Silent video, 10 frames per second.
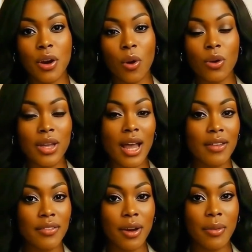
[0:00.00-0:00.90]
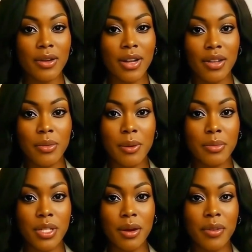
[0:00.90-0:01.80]
a whole life around other
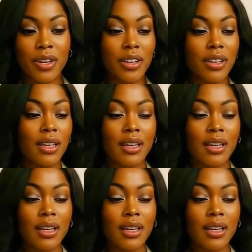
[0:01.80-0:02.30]
people's comfort